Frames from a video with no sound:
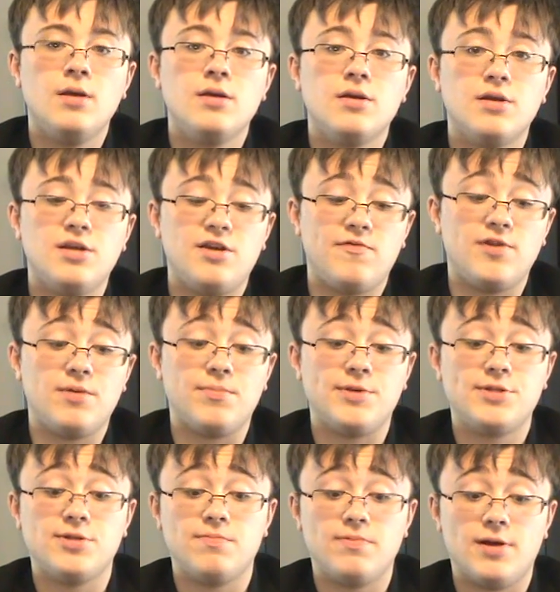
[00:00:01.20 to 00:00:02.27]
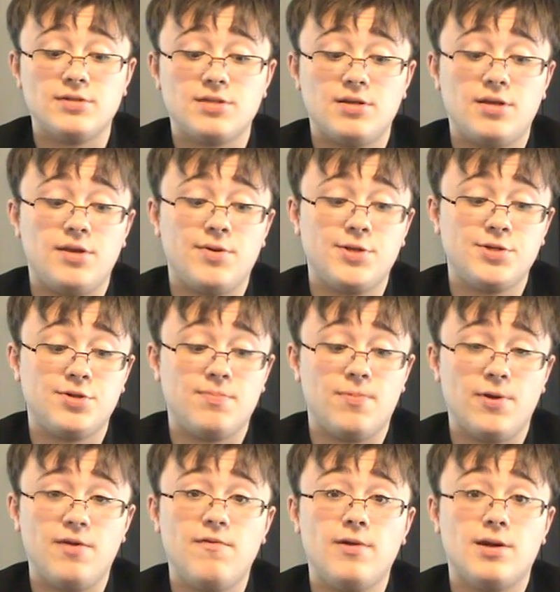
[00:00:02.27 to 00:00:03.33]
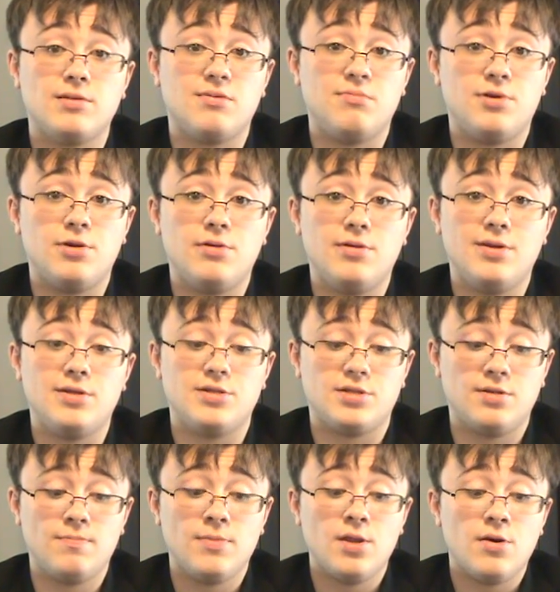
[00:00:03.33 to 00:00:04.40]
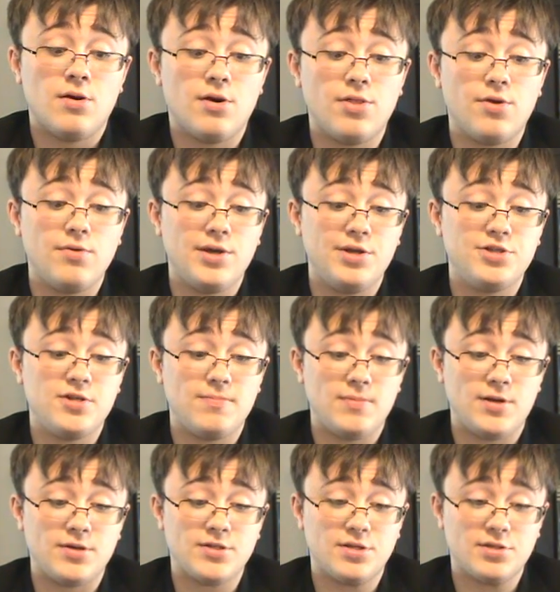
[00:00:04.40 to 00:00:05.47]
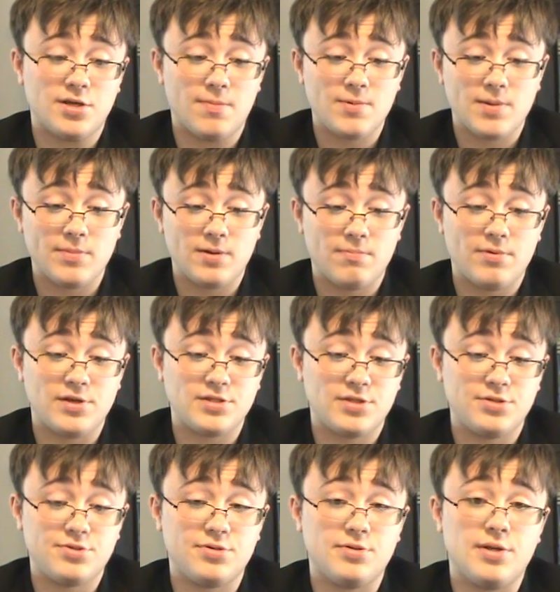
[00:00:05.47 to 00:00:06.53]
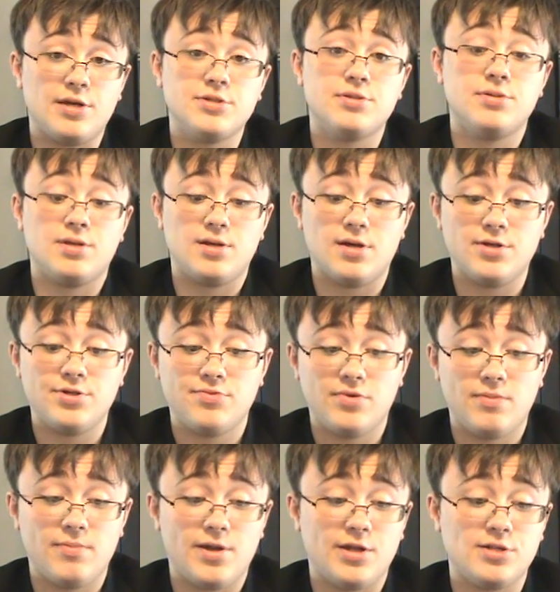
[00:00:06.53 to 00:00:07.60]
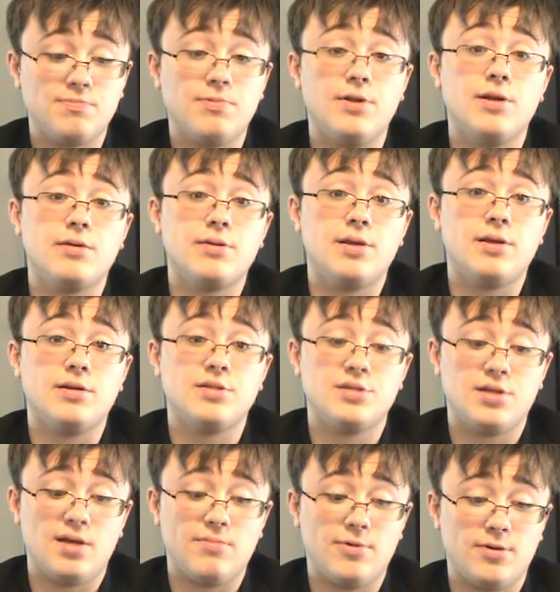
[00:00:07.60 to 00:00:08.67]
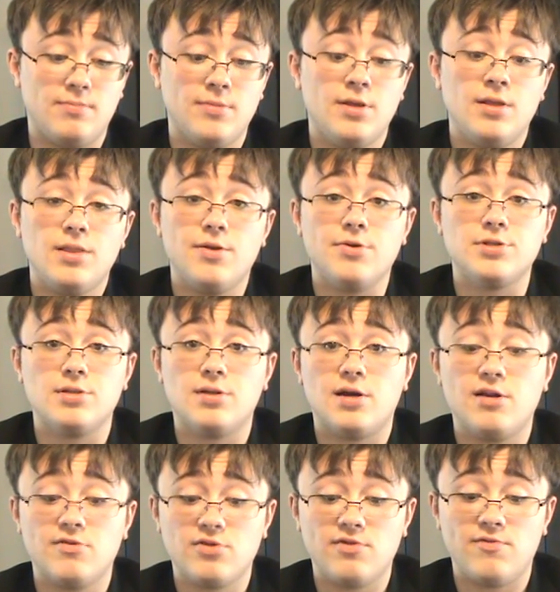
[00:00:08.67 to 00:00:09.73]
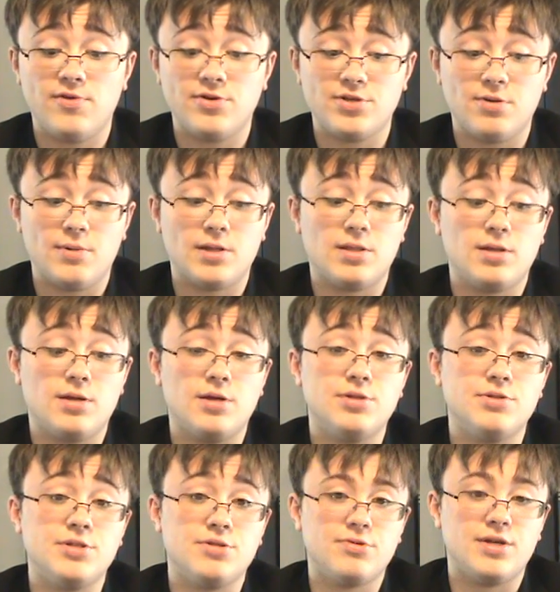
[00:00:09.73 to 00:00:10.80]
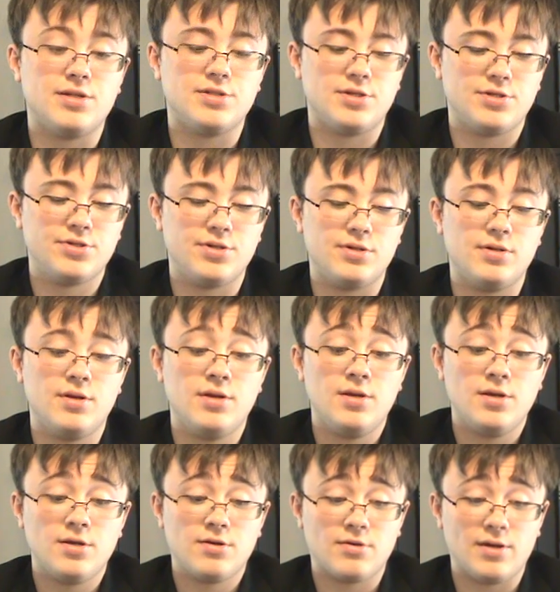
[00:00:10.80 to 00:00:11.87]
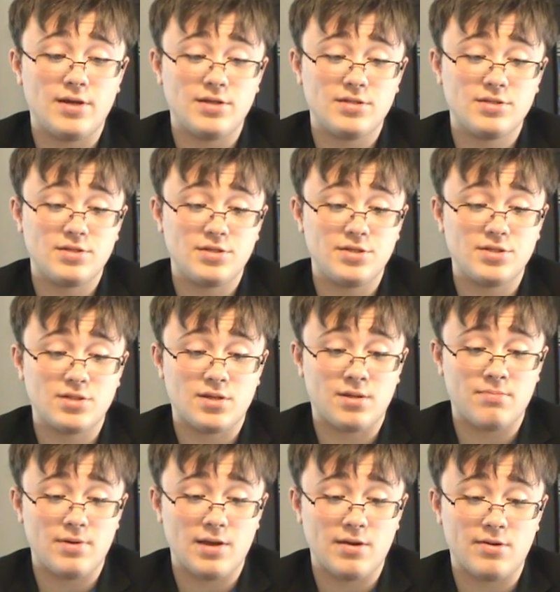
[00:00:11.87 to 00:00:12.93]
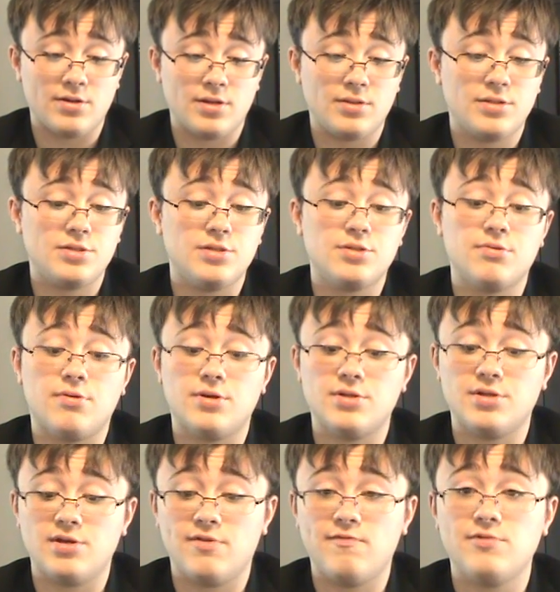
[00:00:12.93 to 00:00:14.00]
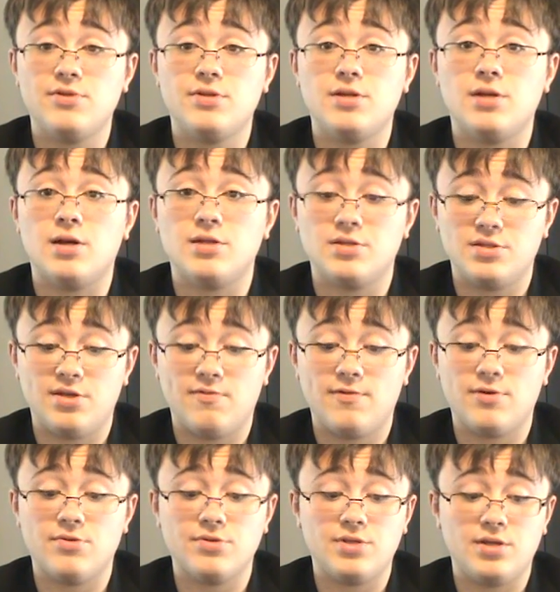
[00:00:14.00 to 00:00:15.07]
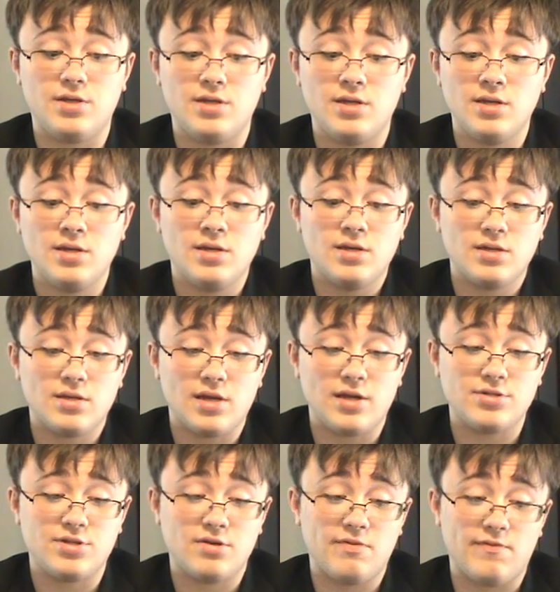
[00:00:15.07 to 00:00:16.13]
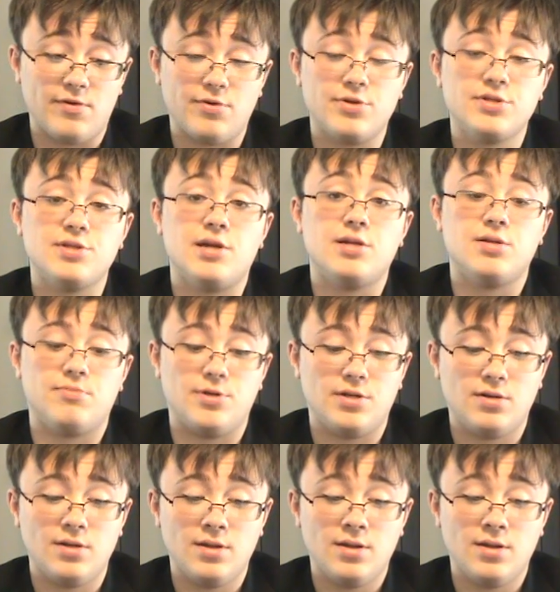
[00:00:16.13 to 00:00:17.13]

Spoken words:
Good evening, Mr. President. Here is your briefing on the Middle East. Although Egypt nears its upcoming presidential election, the country remains politically unstable. There is a lot of confusion about the country's transition. Crises abound, and this is causing us difficulty gauging voter sentiment.